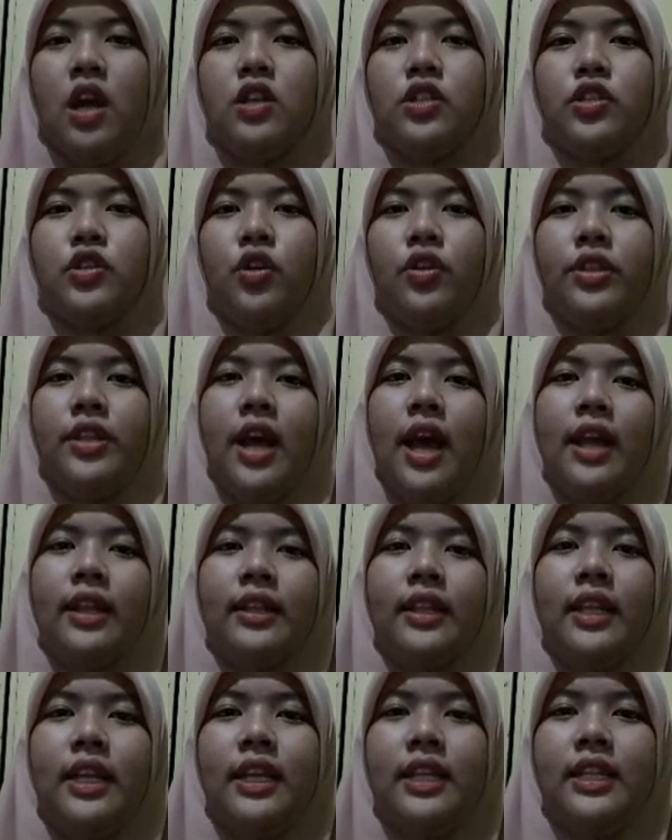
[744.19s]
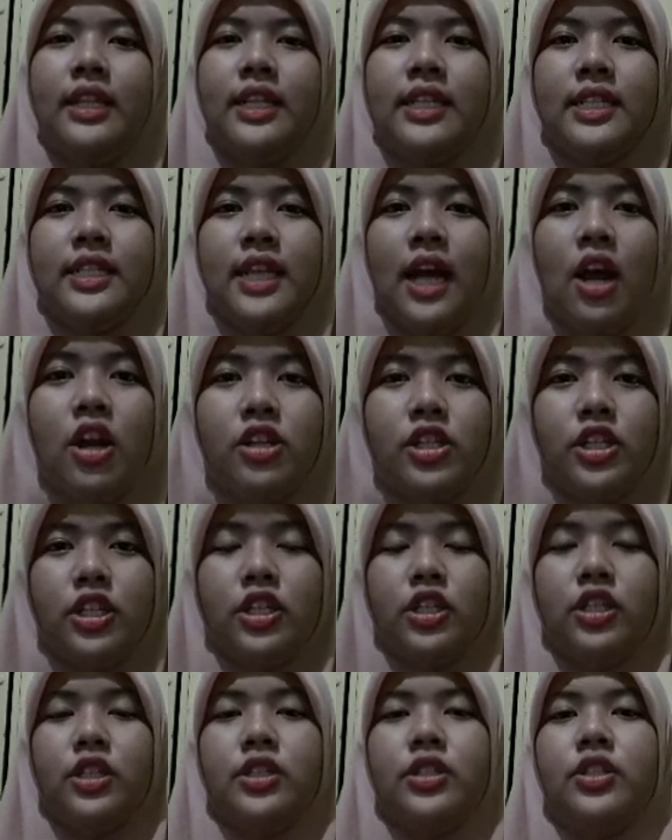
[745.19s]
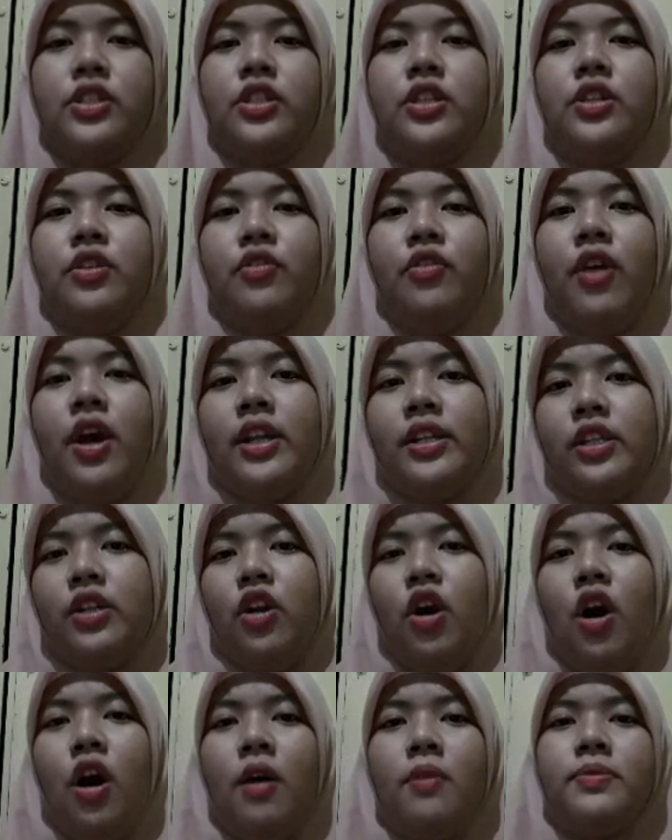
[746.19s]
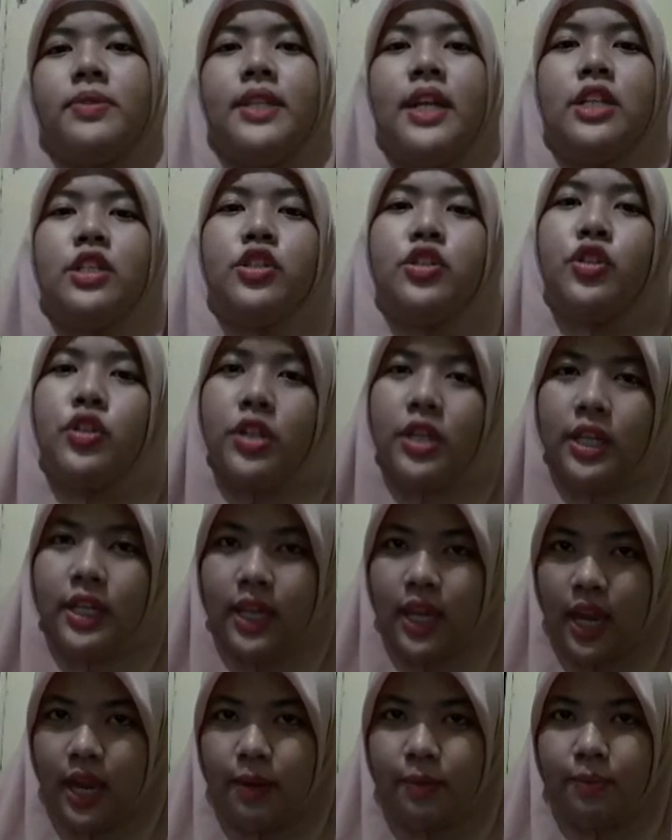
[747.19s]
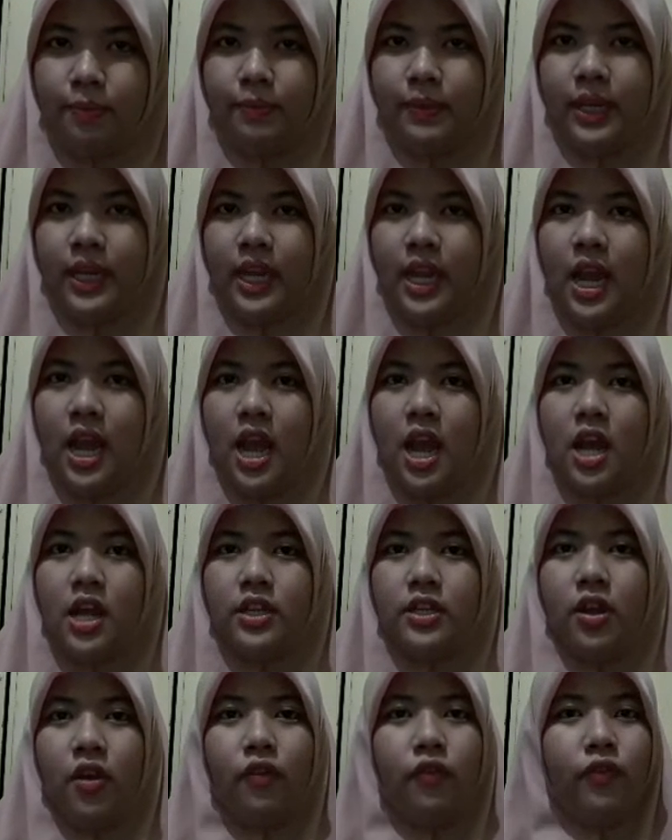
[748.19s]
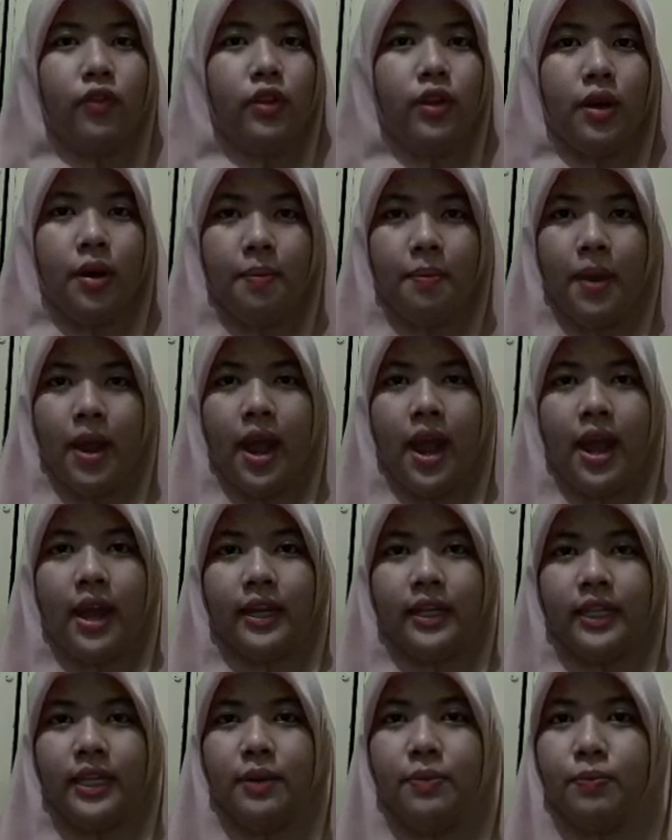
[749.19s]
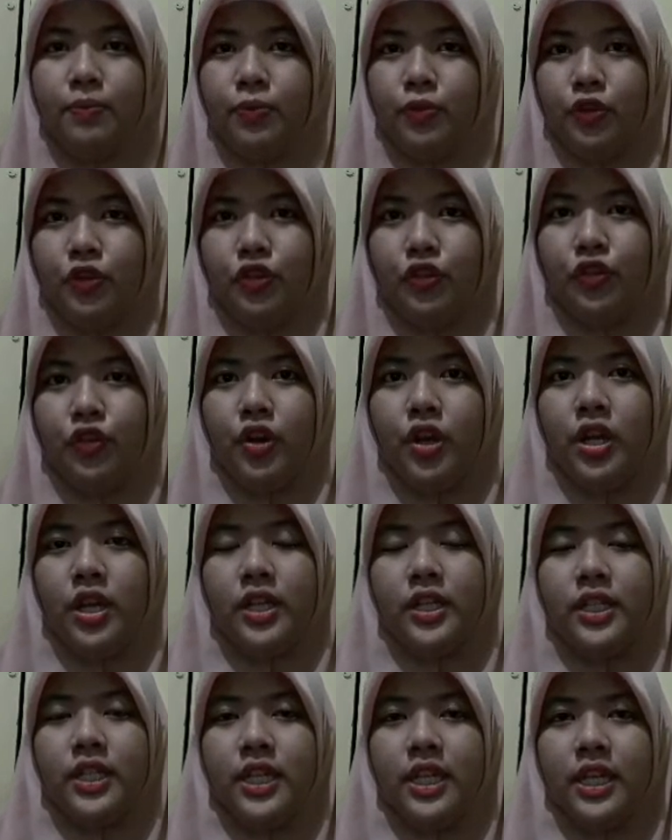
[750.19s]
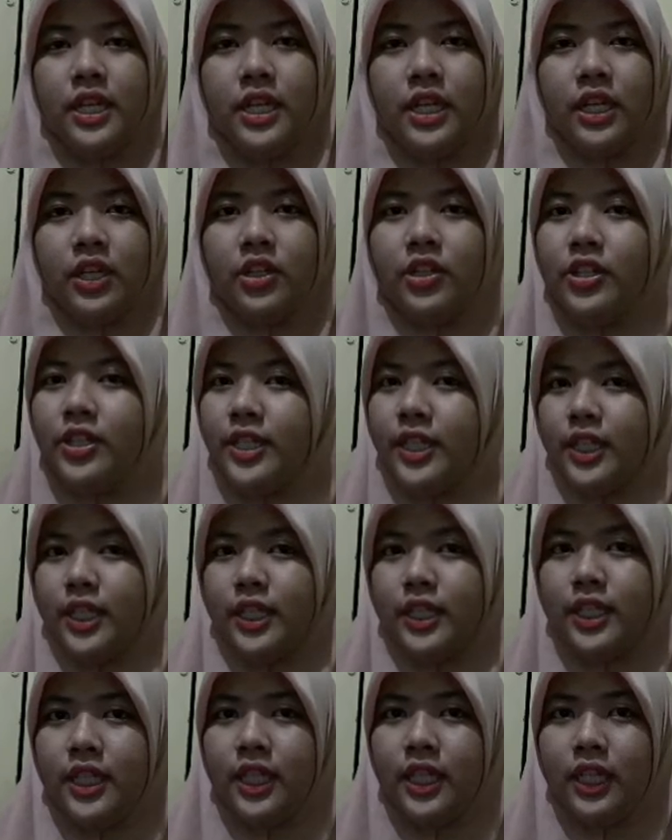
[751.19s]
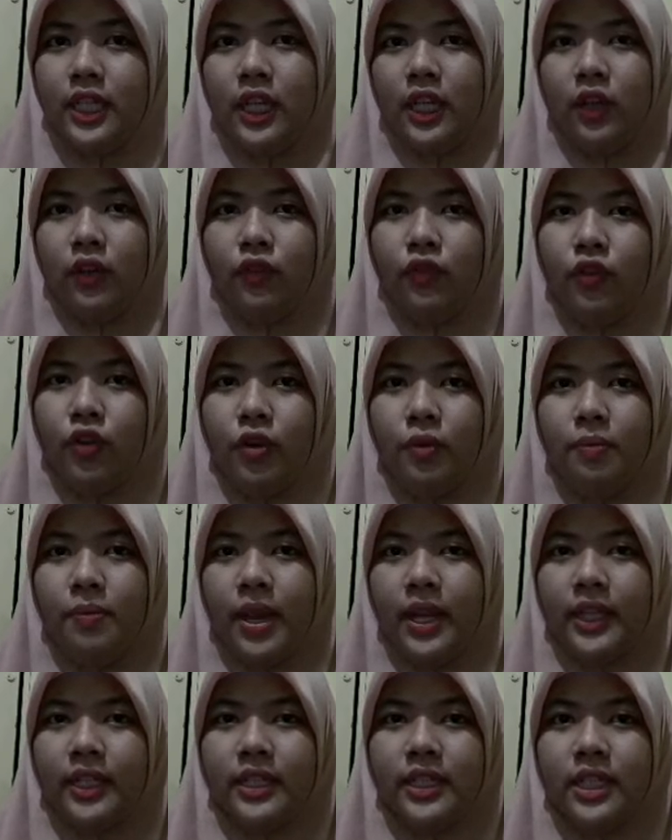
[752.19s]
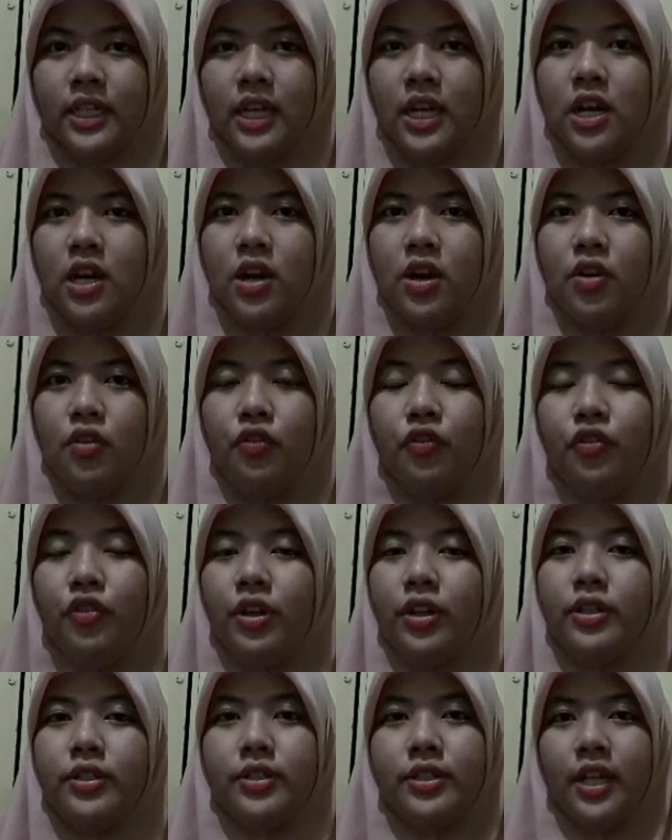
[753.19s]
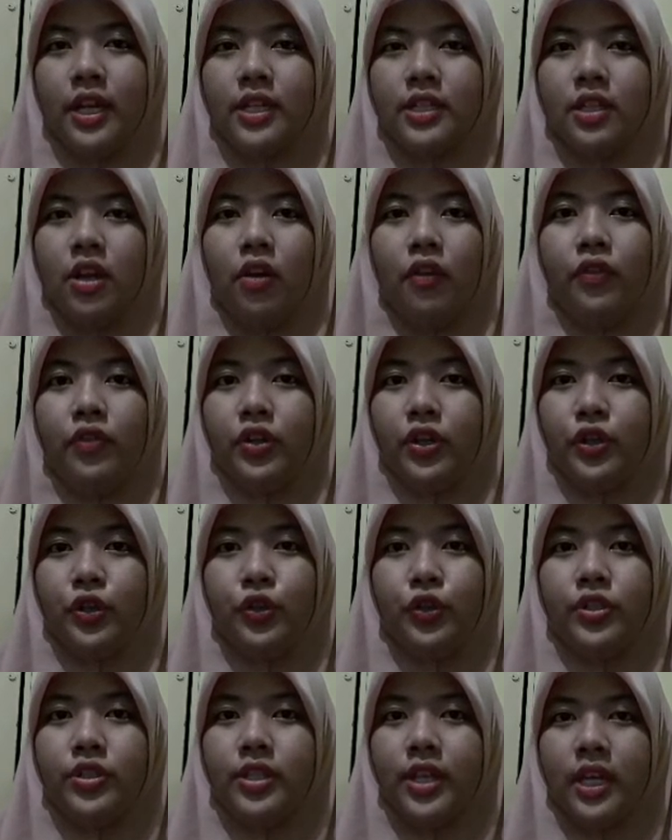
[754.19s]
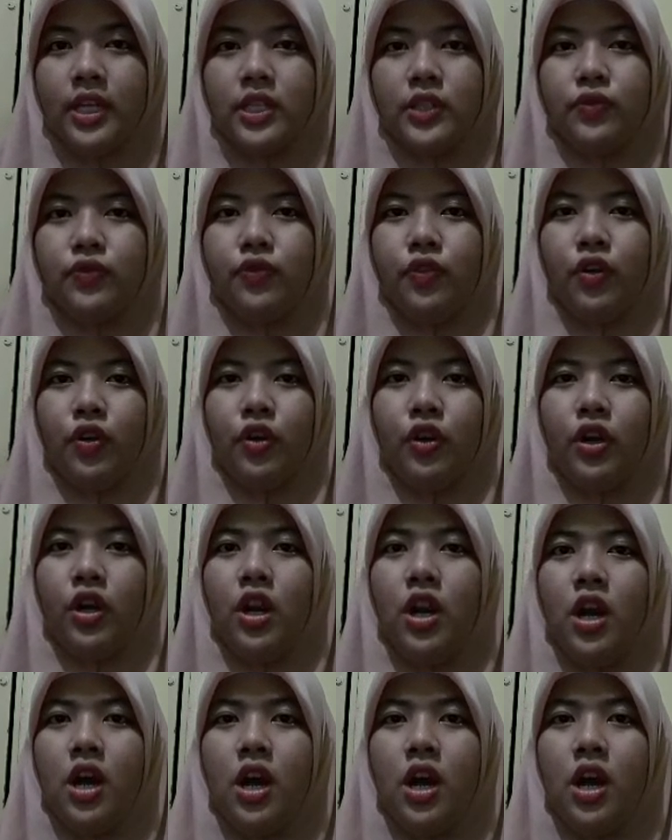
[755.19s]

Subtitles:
So that in these articles the writer hopes that student can be develop and improve the critical thinking for make the real test of the good test for